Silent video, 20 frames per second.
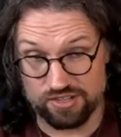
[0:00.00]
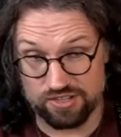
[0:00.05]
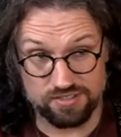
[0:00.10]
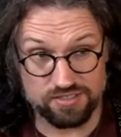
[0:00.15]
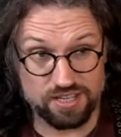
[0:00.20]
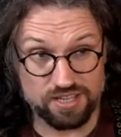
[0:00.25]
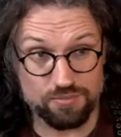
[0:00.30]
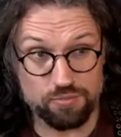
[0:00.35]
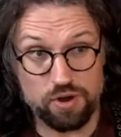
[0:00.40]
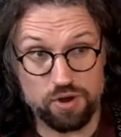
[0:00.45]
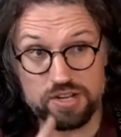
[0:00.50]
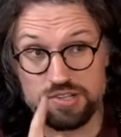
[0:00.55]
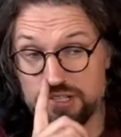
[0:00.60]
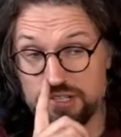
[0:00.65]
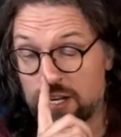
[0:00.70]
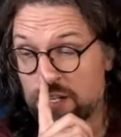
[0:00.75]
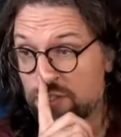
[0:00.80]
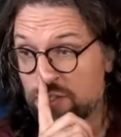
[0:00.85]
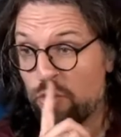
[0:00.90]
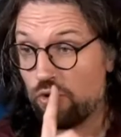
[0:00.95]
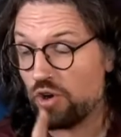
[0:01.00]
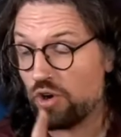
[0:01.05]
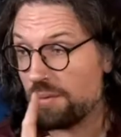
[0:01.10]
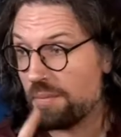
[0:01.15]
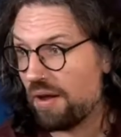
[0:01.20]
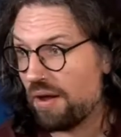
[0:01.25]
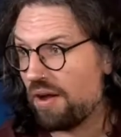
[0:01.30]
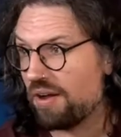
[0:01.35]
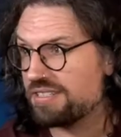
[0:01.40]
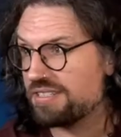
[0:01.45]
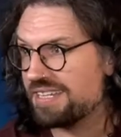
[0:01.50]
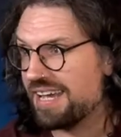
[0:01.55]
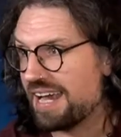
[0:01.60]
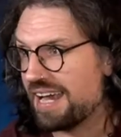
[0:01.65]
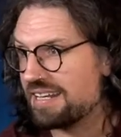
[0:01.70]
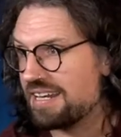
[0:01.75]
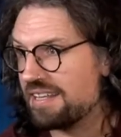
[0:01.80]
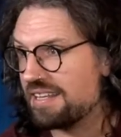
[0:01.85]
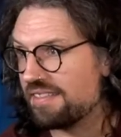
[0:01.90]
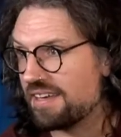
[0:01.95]
And we're actually going to talk about a
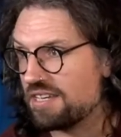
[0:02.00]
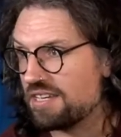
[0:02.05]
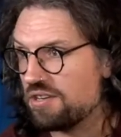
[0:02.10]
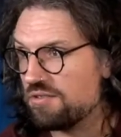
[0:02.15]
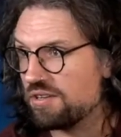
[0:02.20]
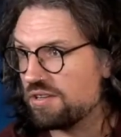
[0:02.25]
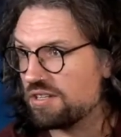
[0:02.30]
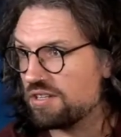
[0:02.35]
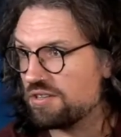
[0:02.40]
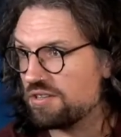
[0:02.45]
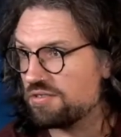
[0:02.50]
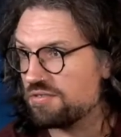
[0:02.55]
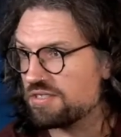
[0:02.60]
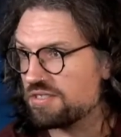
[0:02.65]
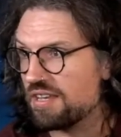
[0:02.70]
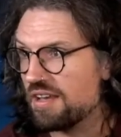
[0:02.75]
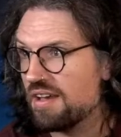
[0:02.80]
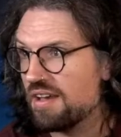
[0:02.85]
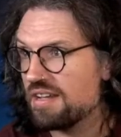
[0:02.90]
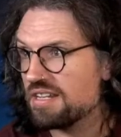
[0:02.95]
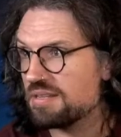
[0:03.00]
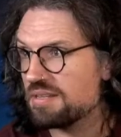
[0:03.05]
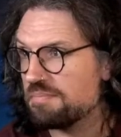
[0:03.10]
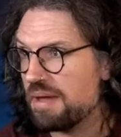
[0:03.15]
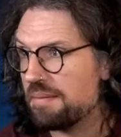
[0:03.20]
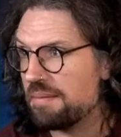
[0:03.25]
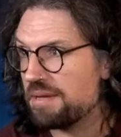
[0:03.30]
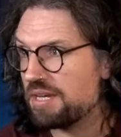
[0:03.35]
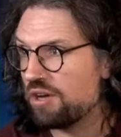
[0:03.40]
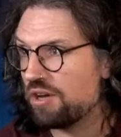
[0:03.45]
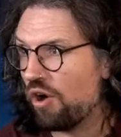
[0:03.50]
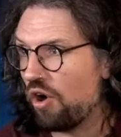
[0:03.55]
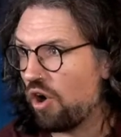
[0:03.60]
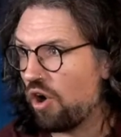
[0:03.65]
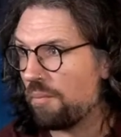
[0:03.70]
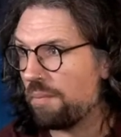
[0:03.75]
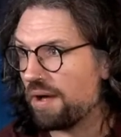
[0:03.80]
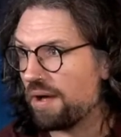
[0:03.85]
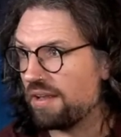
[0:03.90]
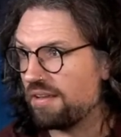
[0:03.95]
technique that you can use to maybe
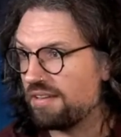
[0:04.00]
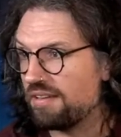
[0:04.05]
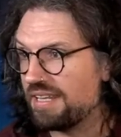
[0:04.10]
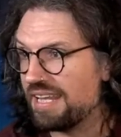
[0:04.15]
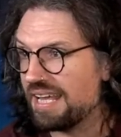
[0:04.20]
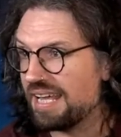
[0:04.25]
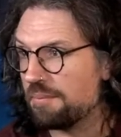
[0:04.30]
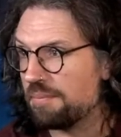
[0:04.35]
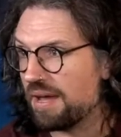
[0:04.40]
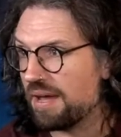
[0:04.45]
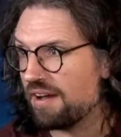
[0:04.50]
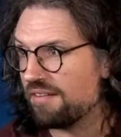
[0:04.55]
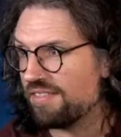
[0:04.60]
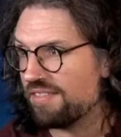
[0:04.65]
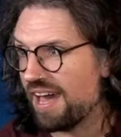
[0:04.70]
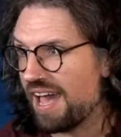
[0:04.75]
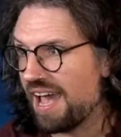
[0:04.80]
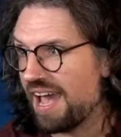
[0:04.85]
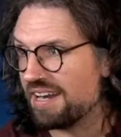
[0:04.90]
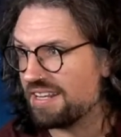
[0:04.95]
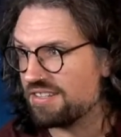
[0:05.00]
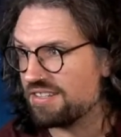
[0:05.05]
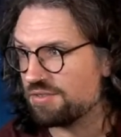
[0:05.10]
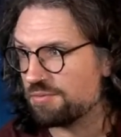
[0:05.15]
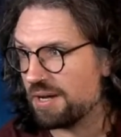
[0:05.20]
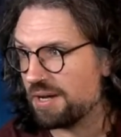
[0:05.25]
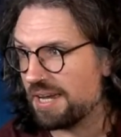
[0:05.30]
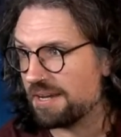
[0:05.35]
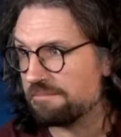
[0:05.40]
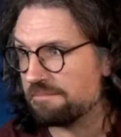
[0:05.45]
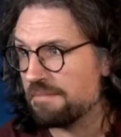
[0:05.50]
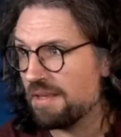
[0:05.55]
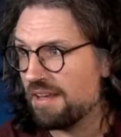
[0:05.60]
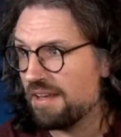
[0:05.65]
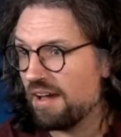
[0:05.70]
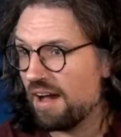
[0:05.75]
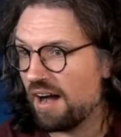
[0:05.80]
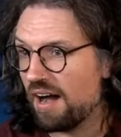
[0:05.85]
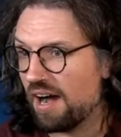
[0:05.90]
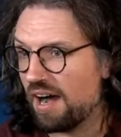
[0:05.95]
cop a little bit of that Eddie swing
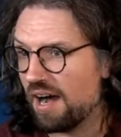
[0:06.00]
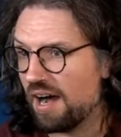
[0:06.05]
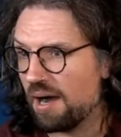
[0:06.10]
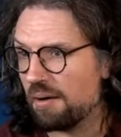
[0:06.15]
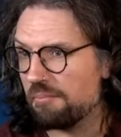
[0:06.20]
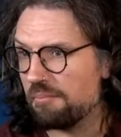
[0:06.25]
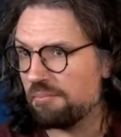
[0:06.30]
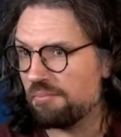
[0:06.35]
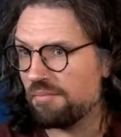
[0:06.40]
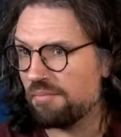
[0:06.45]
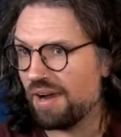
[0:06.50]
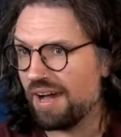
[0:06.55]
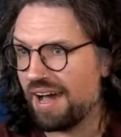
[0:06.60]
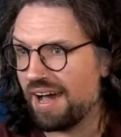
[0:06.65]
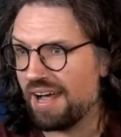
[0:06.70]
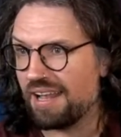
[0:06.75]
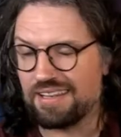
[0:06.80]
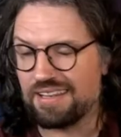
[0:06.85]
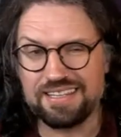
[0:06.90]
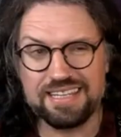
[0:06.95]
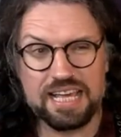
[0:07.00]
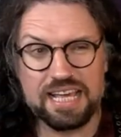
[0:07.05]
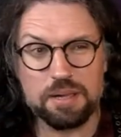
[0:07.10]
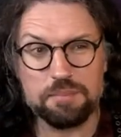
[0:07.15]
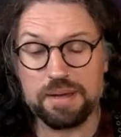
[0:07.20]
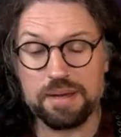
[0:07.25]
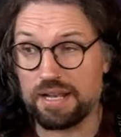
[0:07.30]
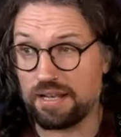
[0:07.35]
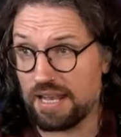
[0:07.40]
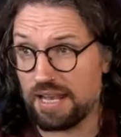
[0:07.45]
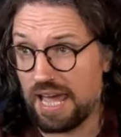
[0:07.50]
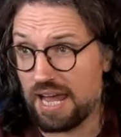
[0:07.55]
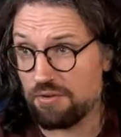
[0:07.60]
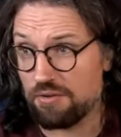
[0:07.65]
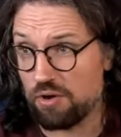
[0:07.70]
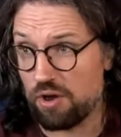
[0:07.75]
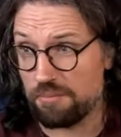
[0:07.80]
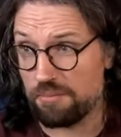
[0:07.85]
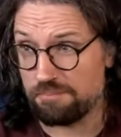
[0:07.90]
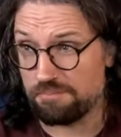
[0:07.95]
um, a little bit
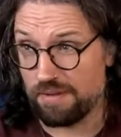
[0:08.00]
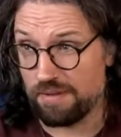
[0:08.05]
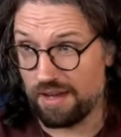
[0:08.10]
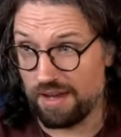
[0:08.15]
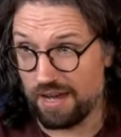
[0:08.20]
later on.